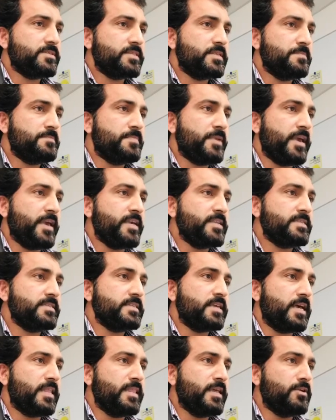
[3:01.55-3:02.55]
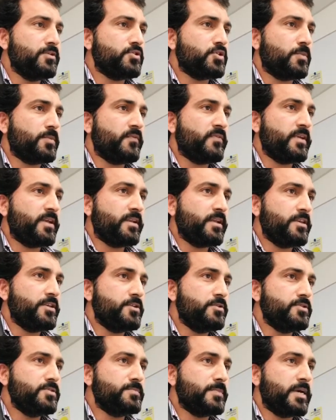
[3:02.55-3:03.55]
is a base, and then on top of that I
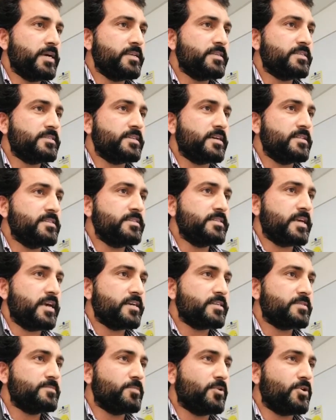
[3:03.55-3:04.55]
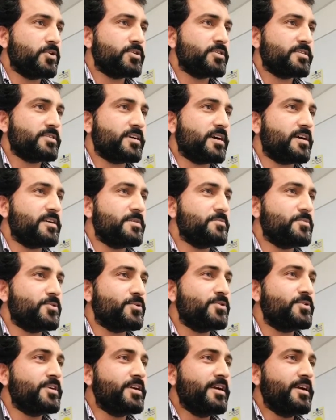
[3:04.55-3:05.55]
used my son's Xbox
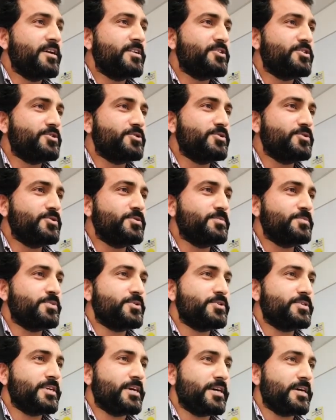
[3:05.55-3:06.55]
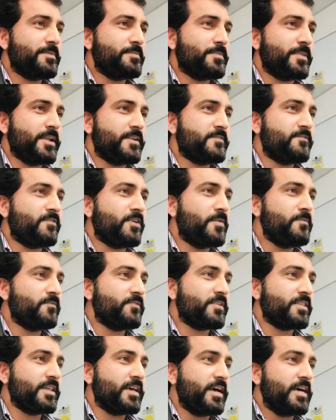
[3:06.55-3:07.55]
cardboard to put a platform
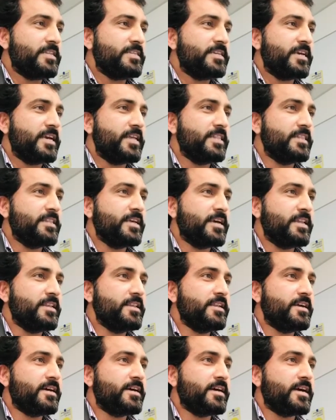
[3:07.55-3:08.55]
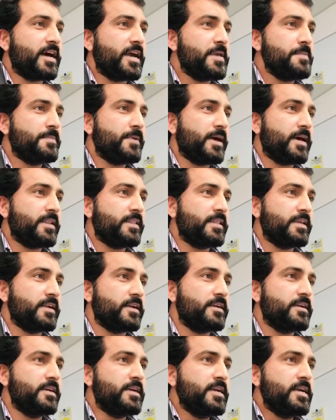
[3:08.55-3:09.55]
for that, and then iPad
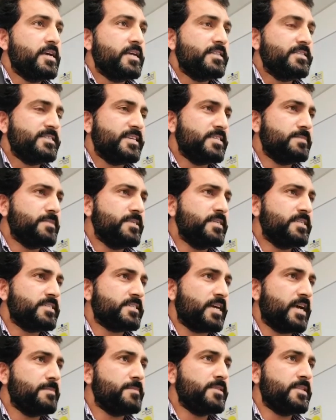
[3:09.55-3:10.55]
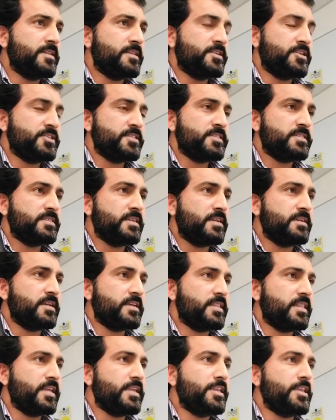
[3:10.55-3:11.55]
there. This has been described in the literature, it's
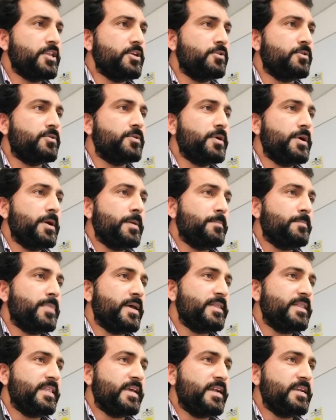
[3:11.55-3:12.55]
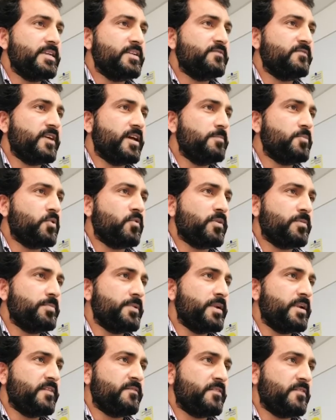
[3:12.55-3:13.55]
nothing new, but that developed over a
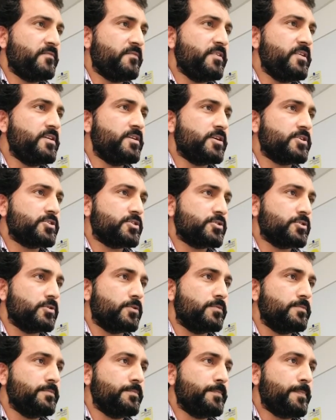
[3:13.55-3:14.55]
period of a week or so.